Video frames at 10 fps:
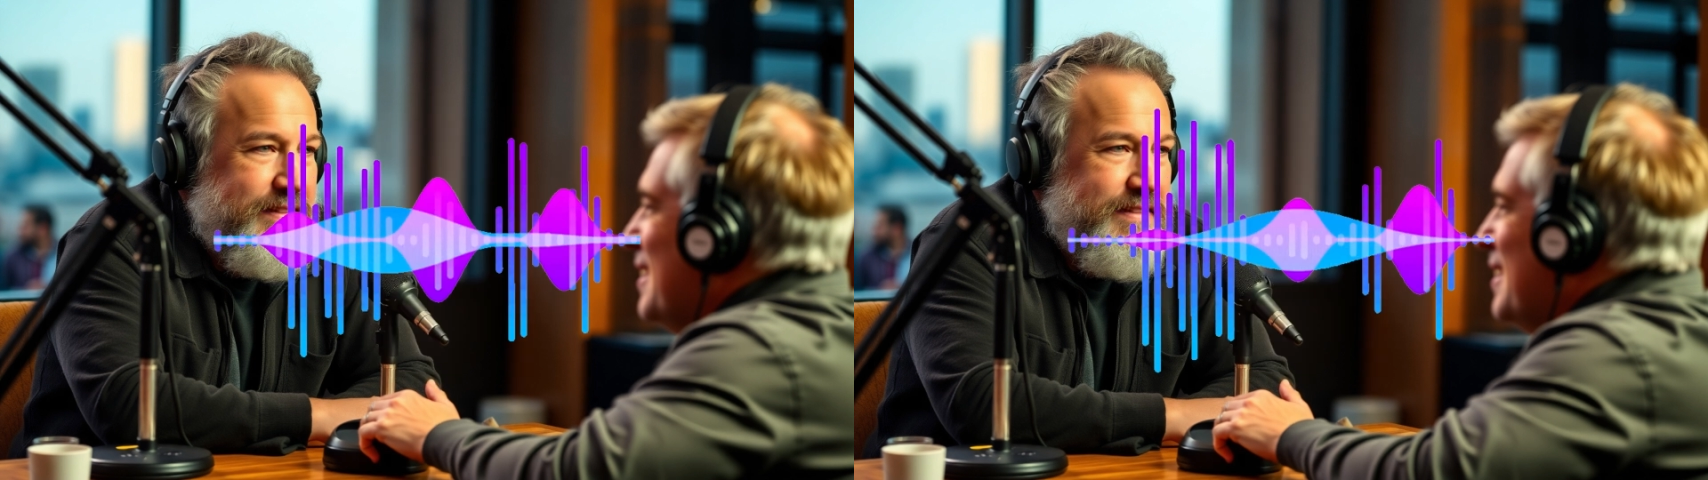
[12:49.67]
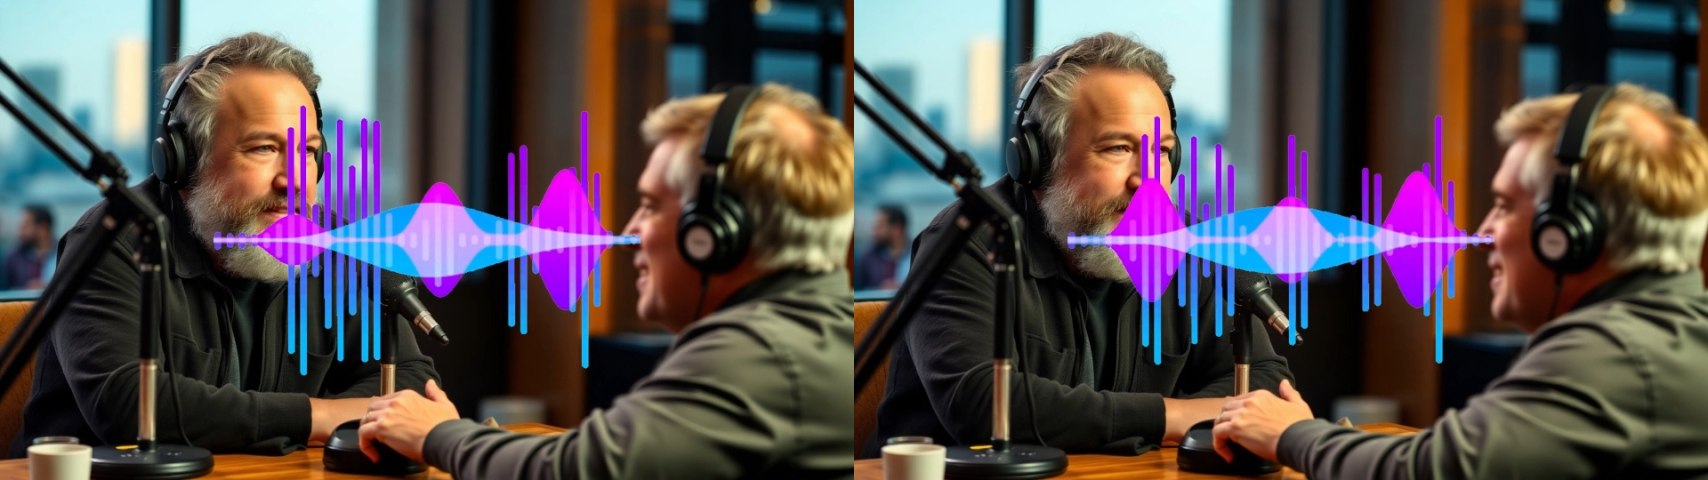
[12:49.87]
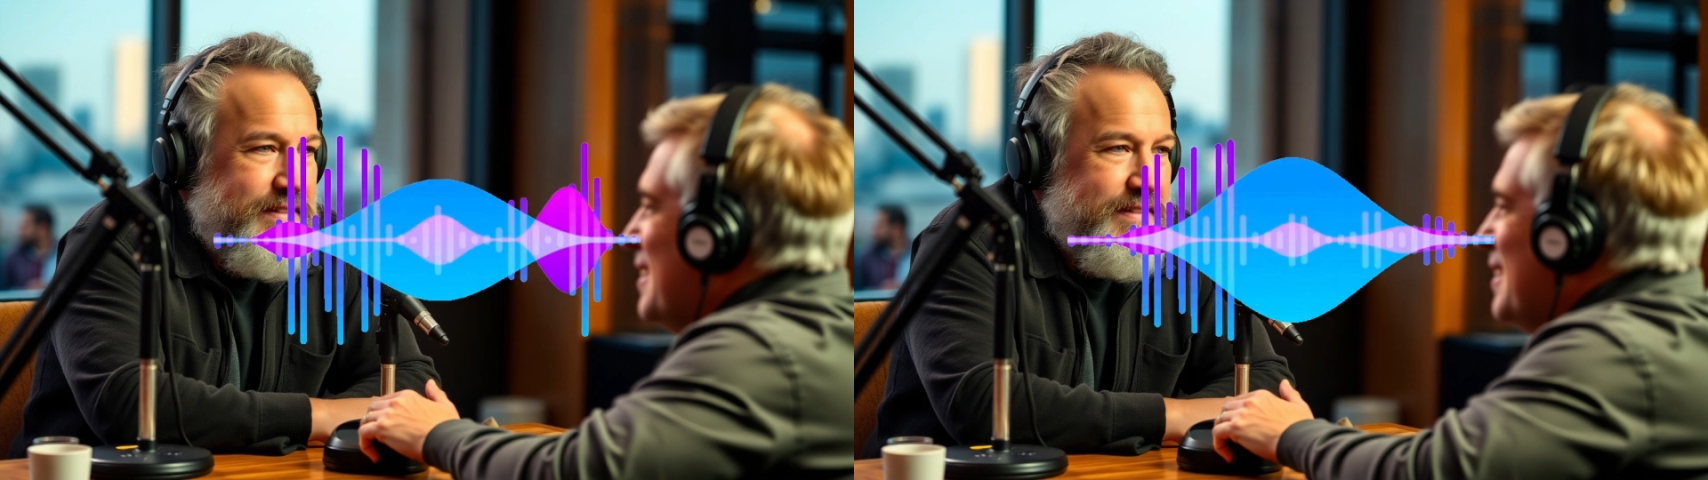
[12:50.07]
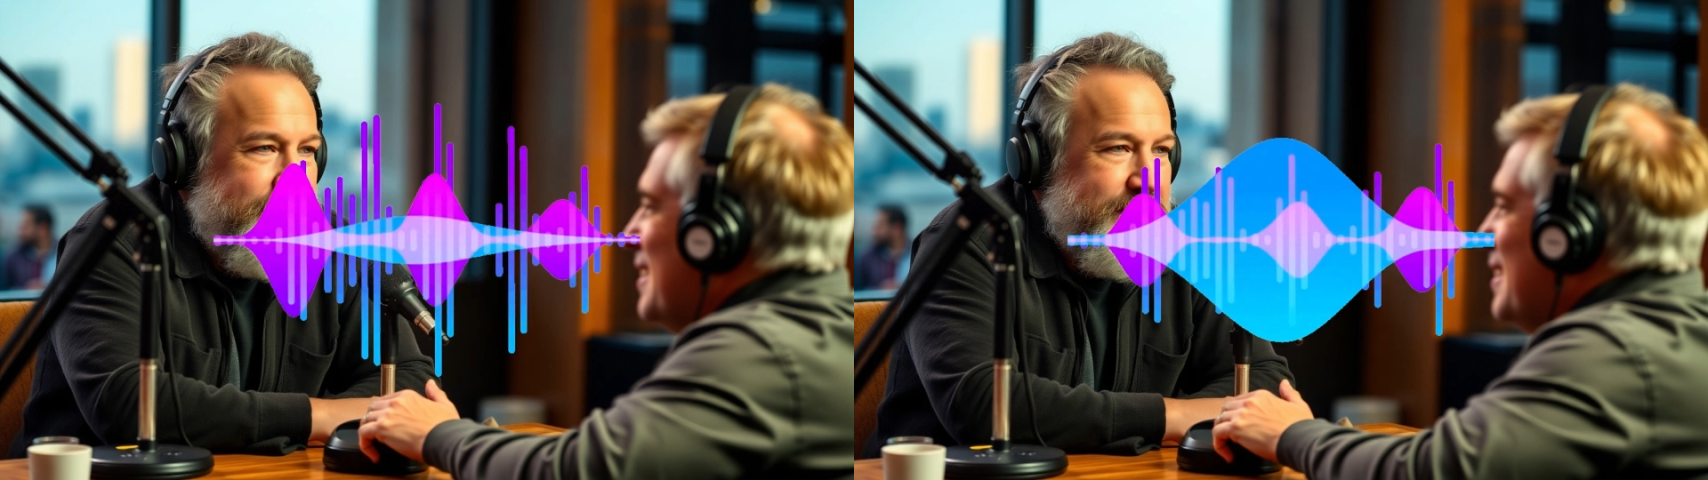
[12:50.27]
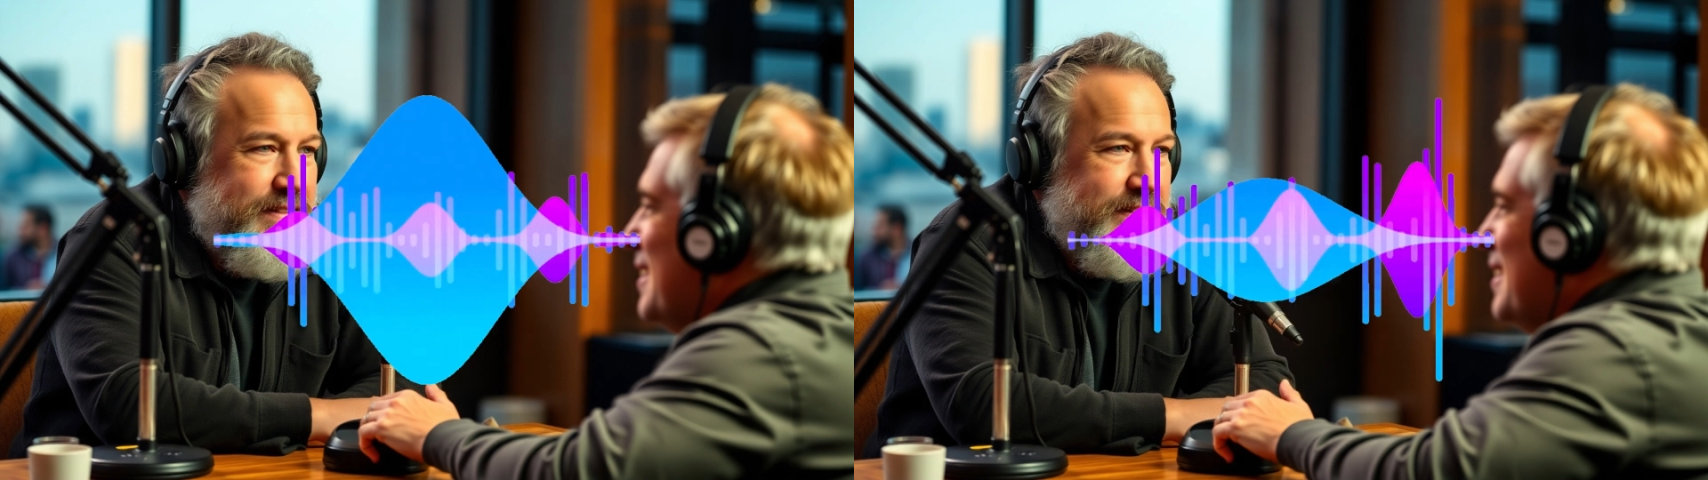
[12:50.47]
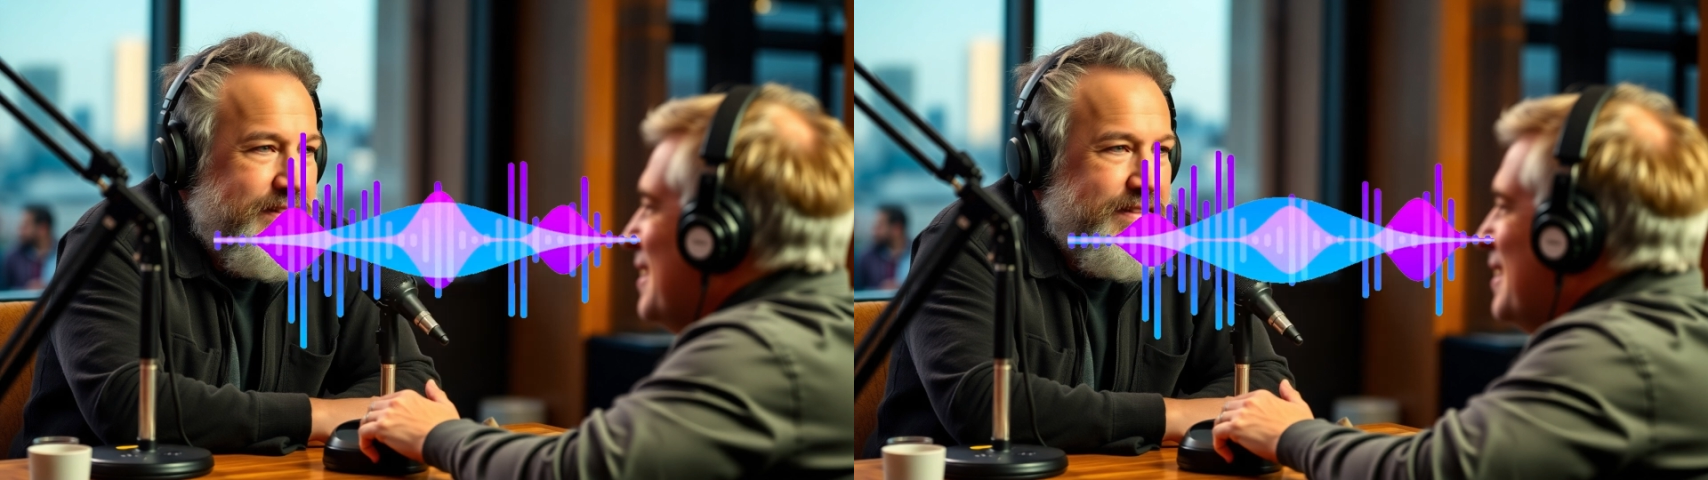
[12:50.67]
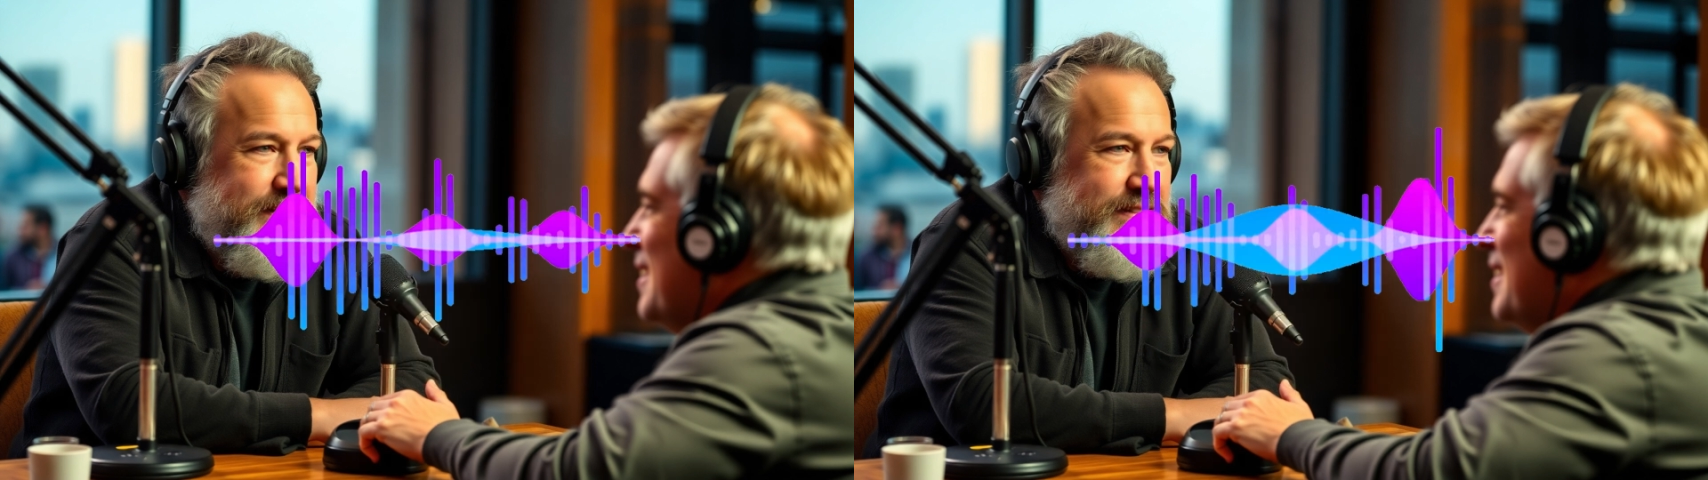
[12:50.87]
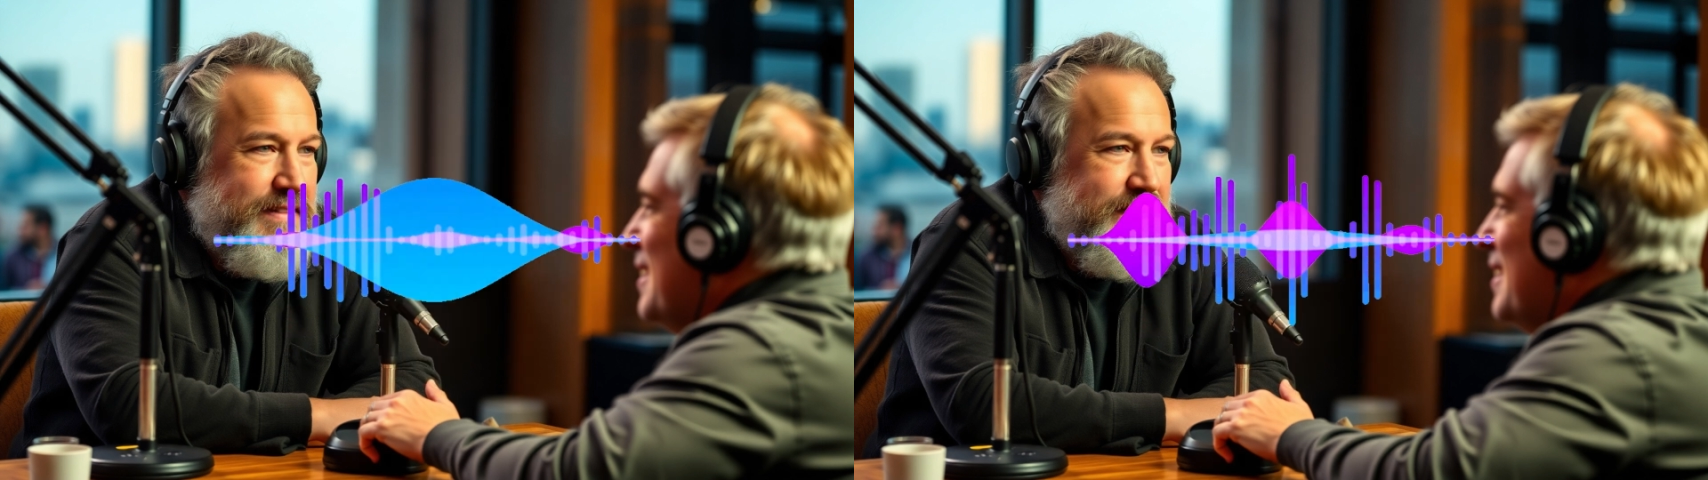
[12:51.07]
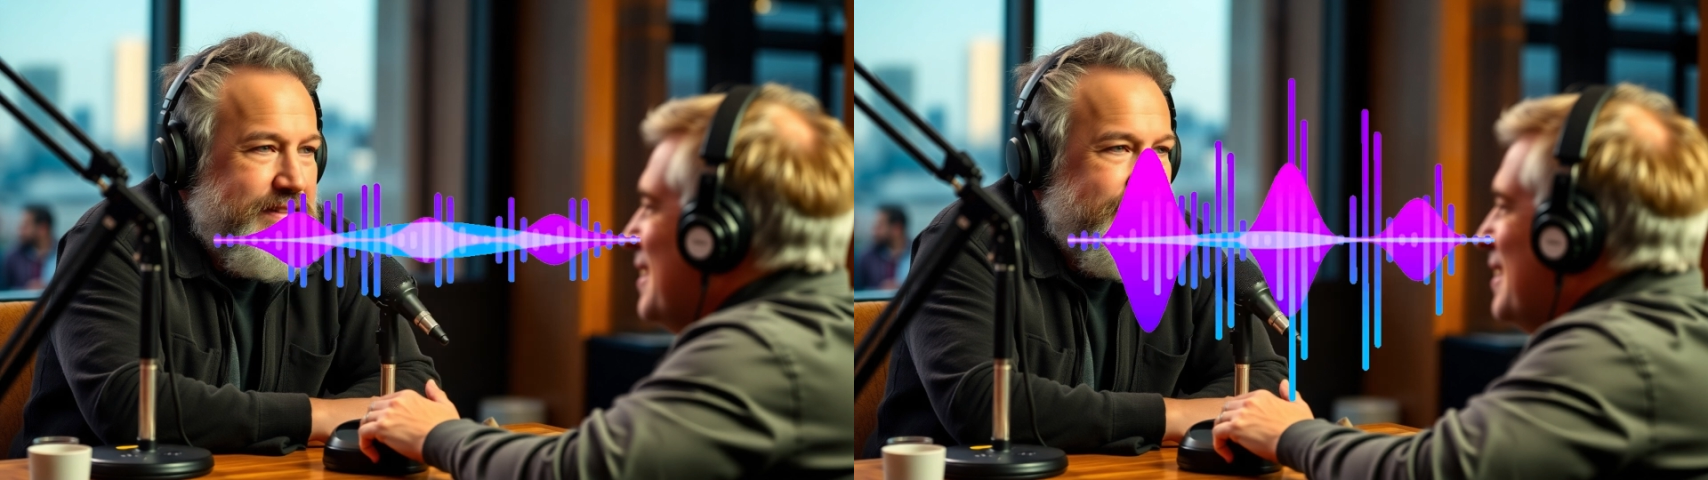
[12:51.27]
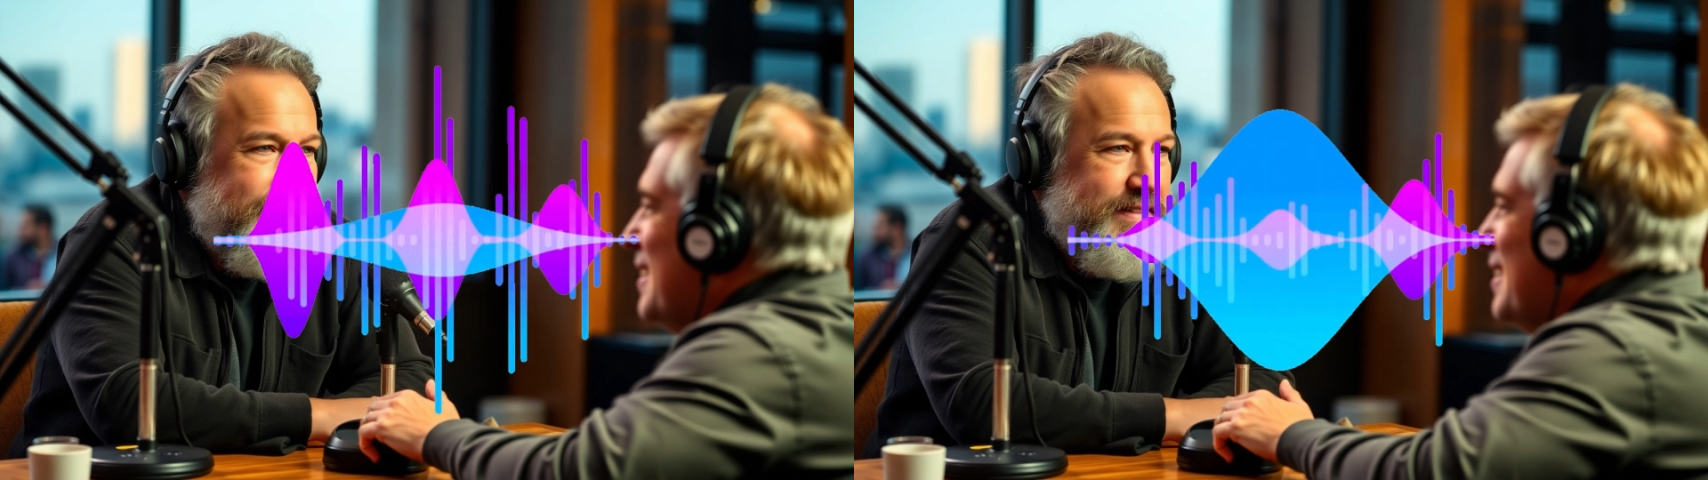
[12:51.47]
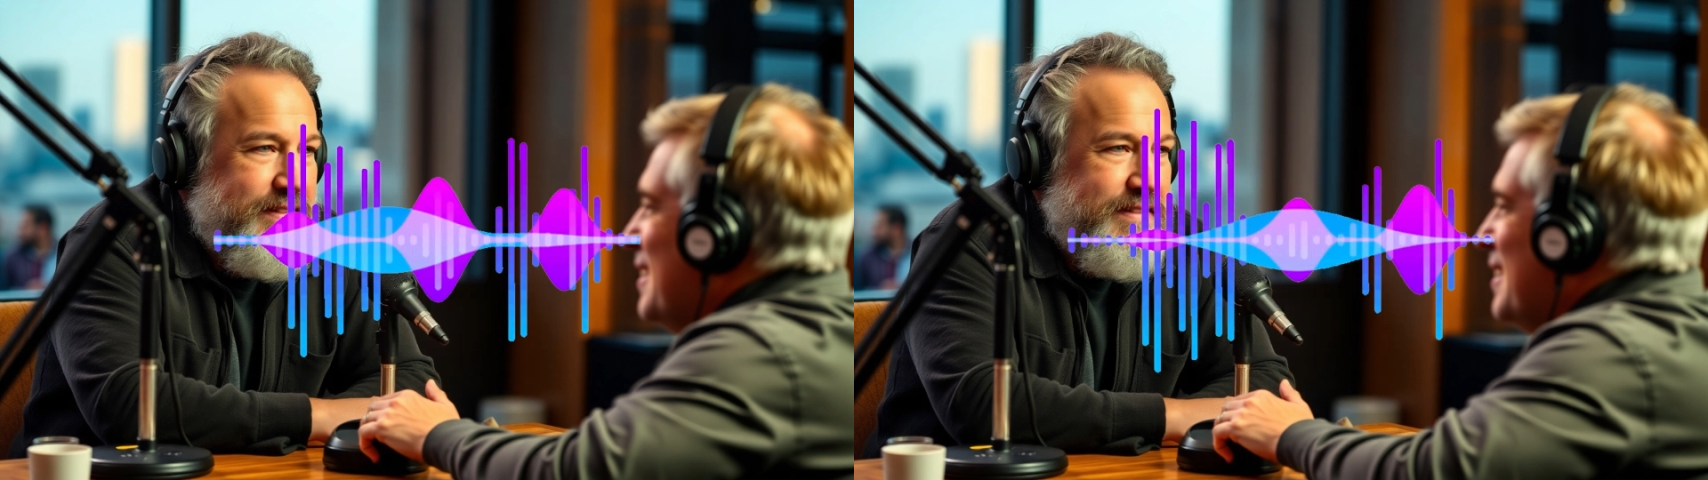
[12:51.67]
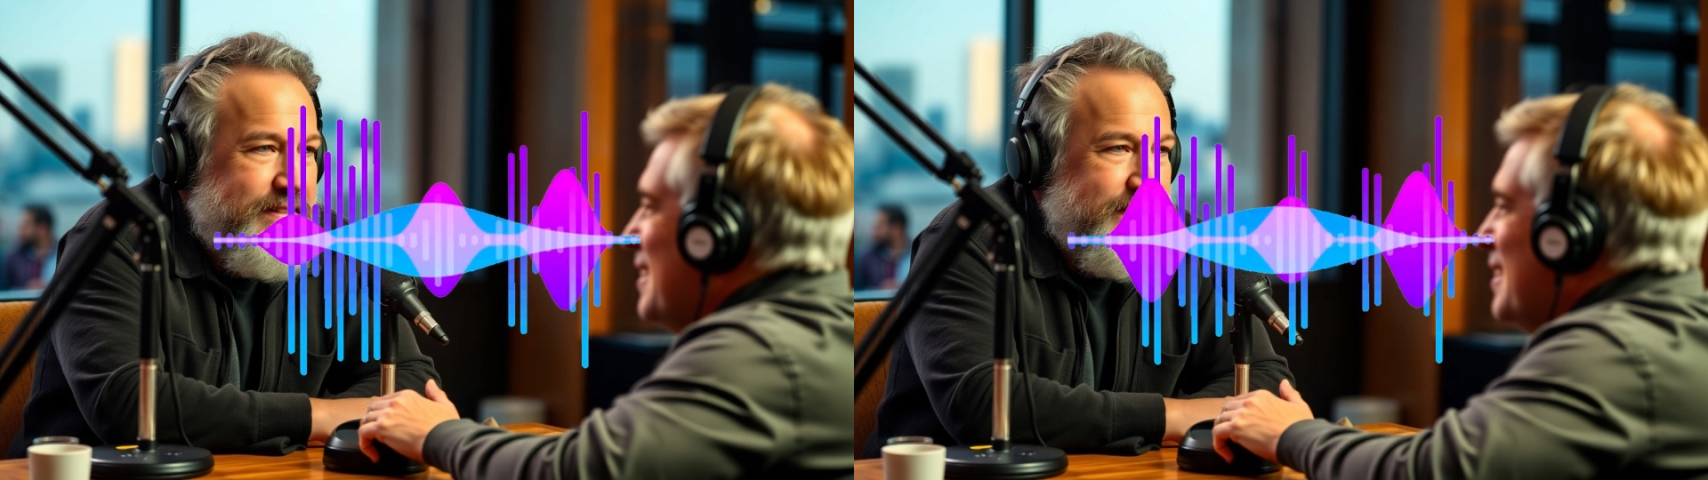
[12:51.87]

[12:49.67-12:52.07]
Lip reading: really understand the principles.